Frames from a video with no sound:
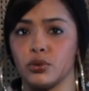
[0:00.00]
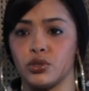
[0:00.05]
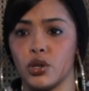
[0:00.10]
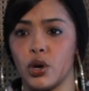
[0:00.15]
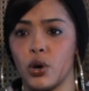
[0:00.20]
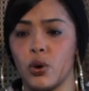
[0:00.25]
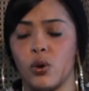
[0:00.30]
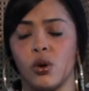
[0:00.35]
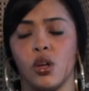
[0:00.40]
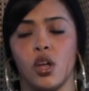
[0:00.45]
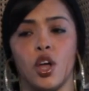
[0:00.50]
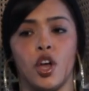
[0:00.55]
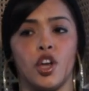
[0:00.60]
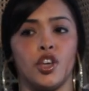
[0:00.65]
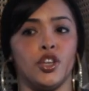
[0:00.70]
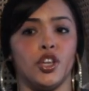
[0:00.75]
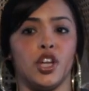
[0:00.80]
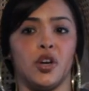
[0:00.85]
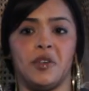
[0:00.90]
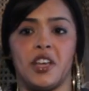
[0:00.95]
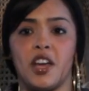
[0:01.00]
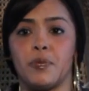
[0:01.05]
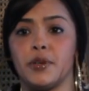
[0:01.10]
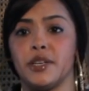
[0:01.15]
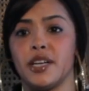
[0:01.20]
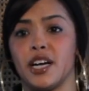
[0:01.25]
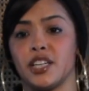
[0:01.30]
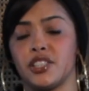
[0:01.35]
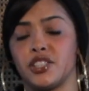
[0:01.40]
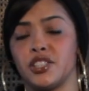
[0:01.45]
So, you know, we have
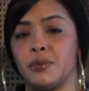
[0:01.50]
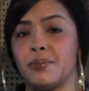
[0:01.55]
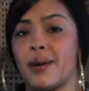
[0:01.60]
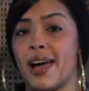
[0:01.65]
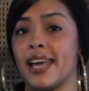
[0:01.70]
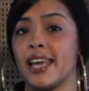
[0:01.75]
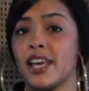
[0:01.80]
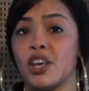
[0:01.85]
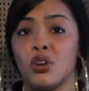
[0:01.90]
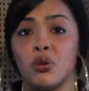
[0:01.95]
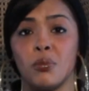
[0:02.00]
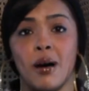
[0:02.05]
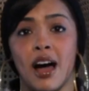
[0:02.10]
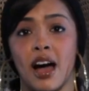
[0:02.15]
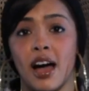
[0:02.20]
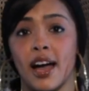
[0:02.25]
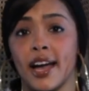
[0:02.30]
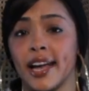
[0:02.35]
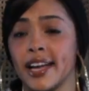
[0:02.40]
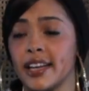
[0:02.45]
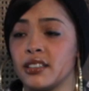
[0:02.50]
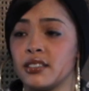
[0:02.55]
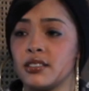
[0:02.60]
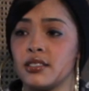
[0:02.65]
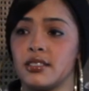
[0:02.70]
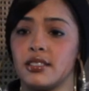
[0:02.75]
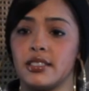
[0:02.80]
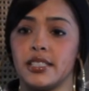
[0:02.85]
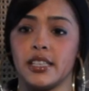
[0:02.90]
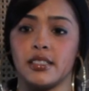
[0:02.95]
production by Illmind,
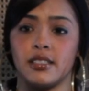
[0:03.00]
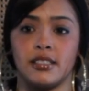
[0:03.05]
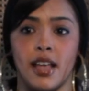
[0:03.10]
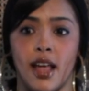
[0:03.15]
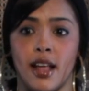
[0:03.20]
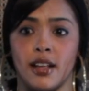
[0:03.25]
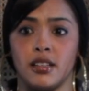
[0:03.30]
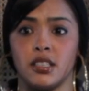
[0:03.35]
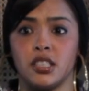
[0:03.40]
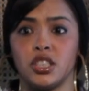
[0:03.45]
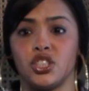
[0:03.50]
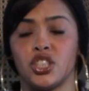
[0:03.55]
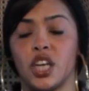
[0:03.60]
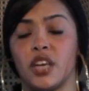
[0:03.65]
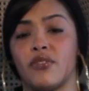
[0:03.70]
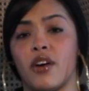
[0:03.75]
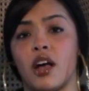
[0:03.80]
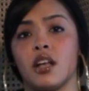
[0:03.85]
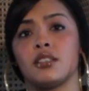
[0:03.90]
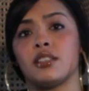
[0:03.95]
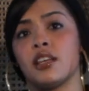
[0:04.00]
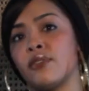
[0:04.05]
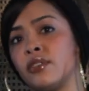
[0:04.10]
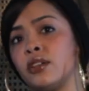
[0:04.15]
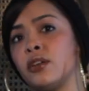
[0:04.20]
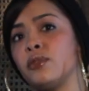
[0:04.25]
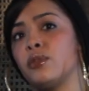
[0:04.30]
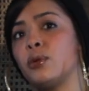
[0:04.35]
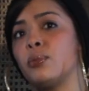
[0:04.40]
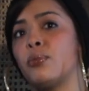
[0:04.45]
6 Sense,
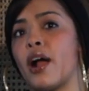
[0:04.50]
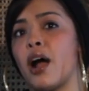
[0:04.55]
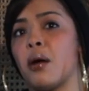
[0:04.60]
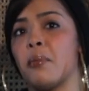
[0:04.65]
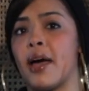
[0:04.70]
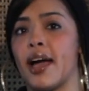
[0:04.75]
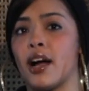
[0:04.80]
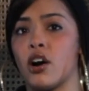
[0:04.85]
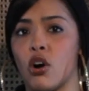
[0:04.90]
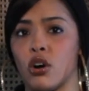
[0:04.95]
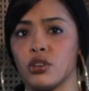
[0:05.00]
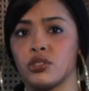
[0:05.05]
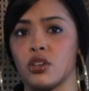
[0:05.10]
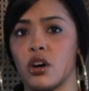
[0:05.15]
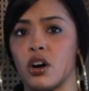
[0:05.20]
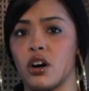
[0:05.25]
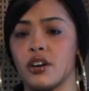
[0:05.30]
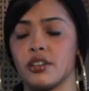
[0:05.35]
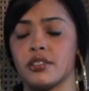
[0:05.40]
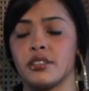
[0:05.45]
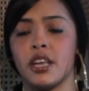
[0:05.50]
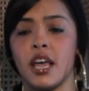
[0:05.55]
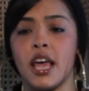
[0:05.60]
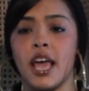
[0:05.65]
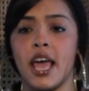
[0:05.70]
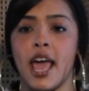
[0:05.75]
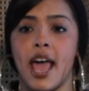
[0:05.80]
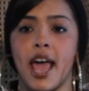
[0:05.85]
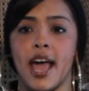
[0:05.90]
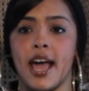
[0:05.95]
J57 of the Brown Bag All-Stars,
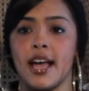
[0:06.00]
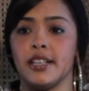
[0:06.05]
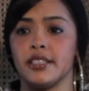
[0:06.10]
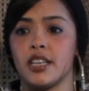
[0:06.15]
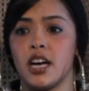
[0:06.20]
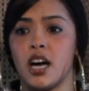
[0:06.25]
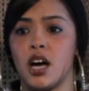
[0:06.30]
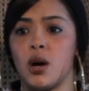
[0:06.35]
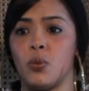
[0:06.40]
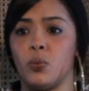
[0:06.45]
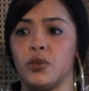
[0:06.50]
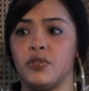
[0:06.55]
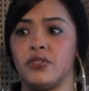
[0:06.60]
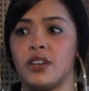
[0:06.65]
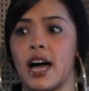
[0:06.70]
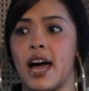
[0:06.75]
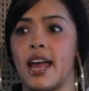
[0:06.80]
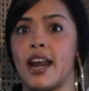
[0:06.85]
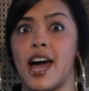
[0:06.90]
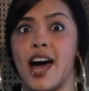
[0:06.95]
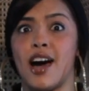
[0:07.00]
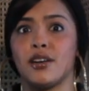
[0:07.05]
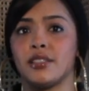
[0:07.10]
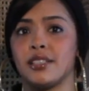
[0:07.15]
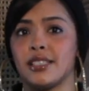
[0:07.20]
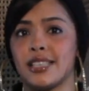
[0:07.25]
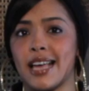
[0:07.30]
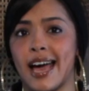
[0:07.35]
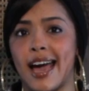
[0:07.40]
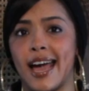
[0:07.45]
and we've got Out of
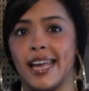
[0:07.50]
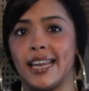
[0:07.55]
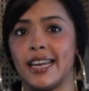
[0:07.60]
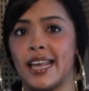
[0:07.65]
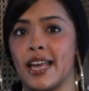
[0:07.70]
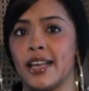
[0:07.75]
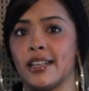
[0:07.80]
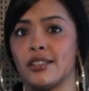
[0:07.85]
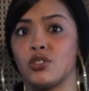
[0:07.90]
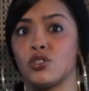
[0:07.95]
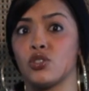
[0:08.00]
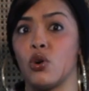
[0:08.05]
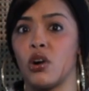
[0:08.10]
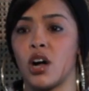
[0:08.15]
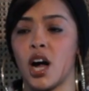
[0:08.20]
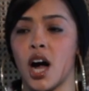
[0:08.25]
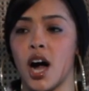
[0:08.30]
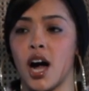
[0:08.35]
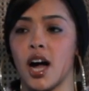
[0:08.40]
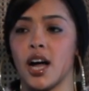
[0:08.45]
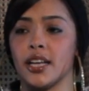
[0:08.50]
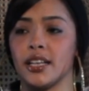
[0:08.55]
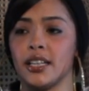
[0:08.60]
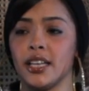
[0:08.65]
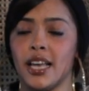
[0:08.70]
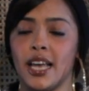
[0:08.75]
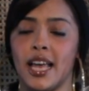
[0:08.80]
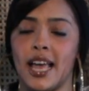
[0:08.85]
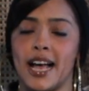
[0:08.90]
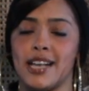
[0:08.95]
Sight and SoulCon,
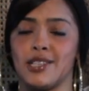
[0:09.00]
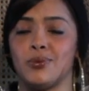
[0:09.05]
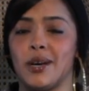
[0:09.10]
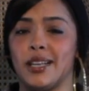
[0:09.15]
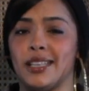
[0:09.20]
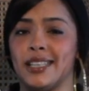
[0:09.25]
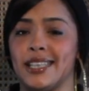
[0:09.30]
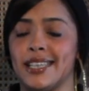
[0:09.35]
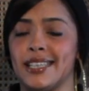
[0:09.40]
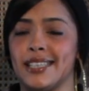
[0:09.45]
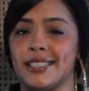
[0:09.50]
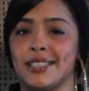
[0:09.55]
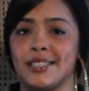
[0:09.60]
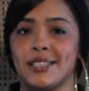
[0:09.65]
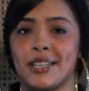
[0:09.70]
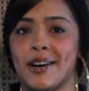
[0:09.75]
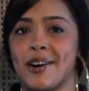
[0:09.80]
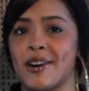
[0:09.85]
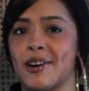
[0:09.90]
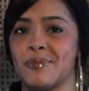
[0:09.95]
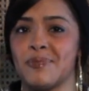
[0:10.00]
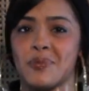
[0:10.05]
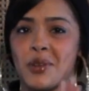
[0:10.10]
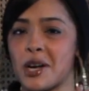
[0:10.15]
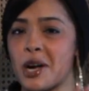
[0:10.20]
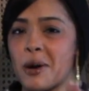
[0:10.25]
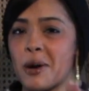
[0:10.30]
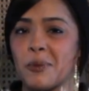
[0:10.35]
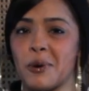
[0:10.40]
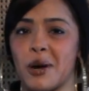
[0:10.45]
as well as
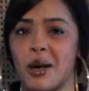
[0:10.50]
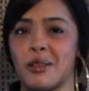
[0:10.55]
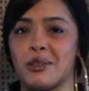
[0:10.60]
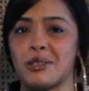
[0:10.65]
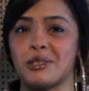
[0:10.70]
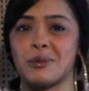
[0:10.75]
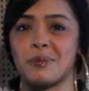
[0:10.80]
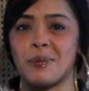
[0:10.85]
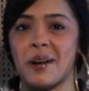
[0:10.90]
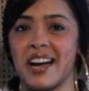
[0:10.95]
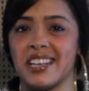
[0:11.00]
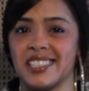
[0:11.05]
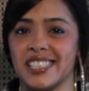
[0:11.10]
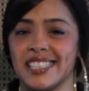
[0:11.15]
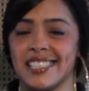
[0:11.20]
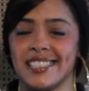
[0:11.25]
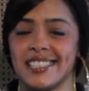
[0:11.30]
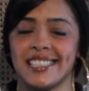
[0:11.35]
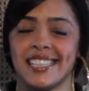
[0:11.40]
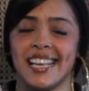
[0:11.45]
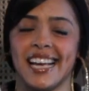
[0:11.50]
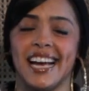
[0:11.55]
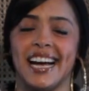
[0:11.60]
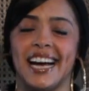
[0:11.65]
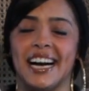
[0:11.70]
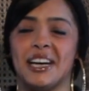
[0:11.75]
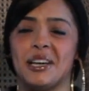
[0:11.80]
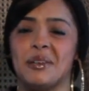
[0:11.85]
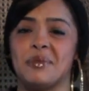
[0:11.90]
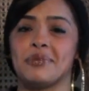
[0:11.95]
a couple other surprises
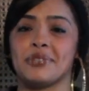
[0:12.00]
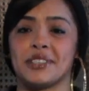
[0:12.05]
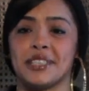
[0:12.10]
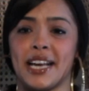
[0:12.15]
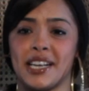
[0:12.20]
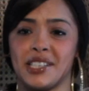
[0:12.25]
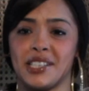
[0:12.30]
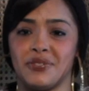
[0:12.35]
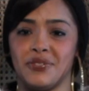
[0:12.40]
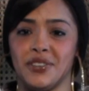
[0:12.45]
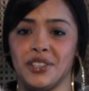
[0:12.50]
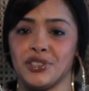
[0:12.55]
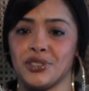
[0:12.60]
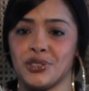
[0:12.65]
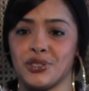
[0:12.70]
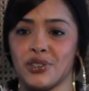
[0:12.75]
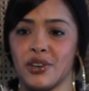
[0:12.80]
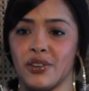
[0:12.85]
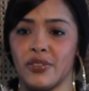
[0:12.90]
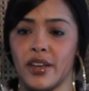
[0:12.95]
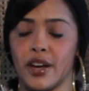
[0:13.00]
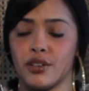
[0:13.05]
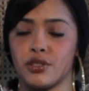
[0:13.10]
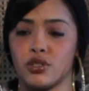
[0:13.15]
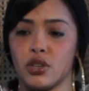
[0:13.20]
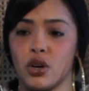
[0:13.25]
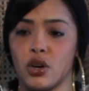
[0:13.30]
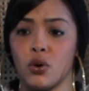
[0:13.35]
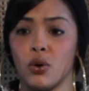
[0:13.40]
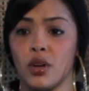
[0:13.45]
for guest features on there.
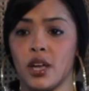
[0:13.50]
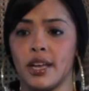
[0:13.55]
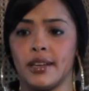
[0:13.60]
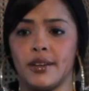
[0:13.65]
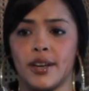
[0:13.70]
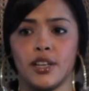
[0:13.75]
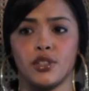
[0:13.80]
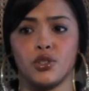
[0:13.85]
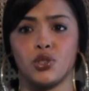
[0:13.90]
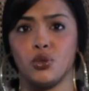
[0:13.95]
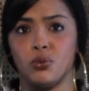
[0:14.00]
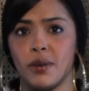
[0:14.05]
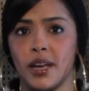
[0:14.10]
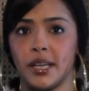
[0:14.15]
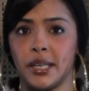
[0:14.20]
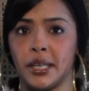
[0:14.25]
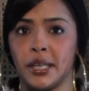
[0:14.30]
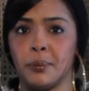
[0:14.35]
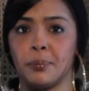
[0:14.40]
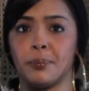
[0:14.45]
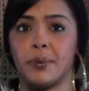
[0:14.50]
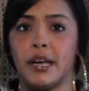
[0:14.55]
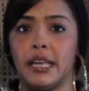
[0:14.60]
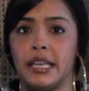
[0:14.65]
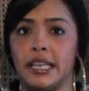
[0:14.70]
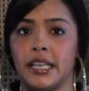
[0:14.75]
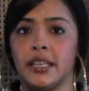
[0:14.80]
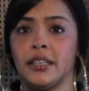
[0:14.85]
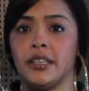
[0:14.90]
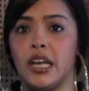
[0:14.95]
So not too many,
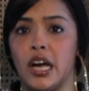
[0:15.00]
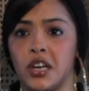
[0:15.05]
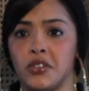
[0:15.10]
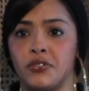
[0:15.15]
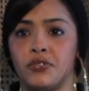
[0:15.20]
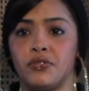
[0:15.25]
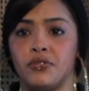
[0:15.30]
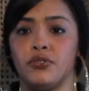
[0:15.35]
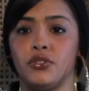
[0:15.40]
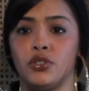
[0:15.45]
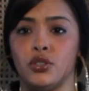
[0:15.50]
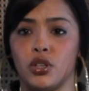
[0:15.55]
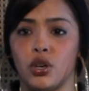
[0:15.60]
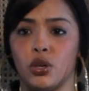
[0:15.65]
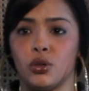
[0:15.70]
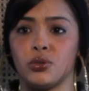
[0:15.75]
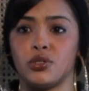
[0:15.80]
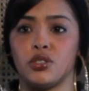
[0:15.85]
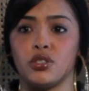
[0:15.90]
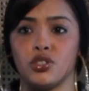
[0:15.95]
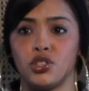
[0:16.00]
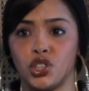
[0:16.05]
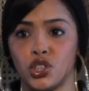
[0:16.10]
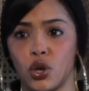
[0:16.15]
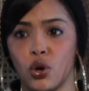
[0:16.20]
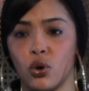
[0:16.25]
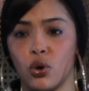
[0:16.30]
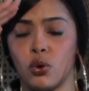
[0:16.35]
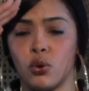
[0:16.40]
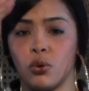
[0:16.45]
but enough, you know, to
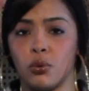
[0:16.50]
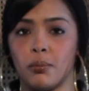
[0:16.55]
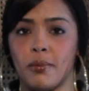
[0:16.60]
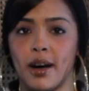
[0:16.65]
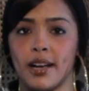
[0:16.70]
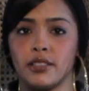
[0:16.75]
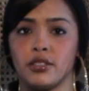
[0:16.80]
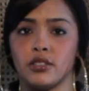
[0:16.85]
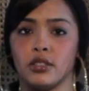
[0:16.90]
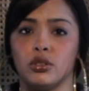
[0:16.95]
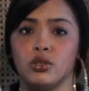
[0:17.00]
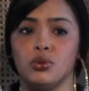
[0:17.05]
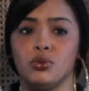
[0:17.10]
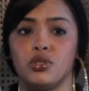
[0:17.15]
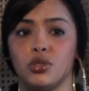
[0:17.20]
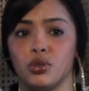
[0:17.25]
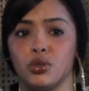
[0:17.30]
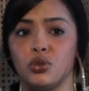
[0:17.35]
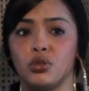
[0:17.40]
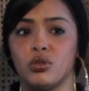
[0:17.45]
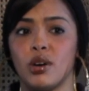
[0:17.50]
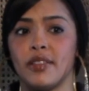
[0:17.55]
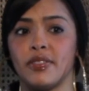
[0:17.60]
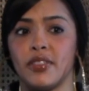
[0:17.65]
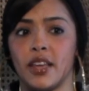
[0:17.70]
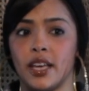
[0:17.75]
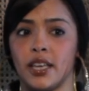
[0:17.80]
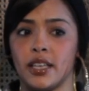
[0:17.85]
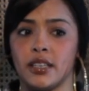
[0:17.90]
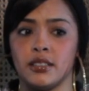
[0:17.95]
show my salute to who I
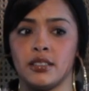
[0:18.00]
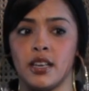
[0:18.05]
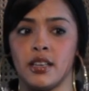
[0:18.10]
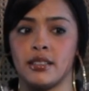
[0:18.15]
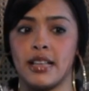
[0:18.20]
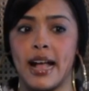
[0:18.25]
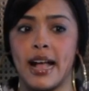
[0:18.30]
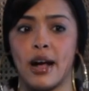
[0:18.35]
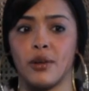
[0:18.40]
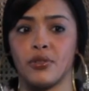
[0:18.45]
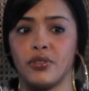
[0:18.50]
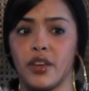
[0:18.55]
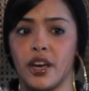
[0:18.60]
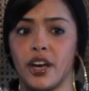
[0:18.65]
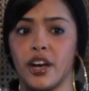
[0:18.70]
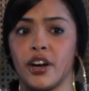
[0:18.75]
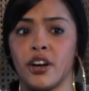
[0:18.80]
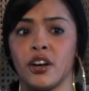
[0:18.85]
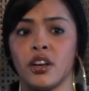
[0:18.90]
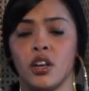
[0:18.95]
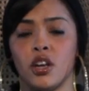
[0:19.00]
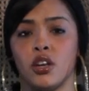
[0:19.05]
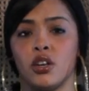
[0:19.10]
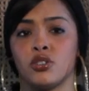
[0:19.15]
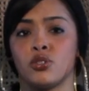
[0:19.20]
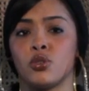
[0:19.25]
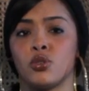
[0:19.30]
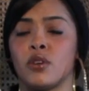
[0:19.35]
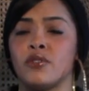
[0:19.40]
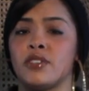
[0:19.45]
think is out there,
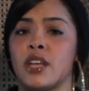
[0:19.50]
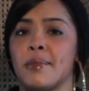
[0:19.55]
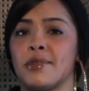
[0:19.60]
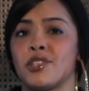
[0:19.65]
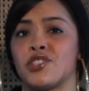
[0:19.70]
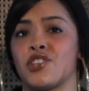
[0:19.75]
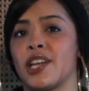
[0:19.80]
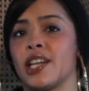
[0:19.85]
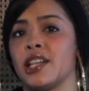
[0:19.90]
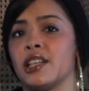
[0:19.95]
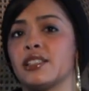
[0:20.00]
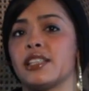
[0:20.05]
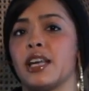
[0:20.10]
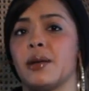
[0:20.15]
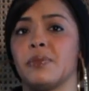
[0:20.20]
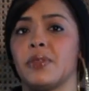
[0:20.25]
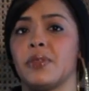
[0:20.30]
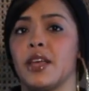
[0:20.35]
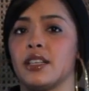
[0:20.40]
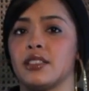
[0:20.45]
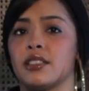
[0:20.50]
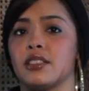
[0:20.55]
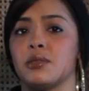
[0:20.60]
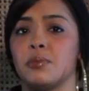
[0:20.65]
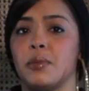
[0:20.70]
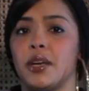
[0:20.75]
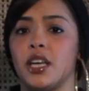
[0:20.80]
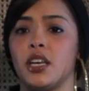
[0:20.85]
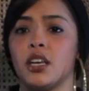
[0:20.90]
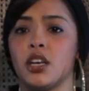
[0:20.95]
sort of demonstrating the same things as
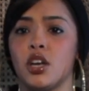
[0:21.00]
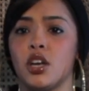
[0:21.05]
me.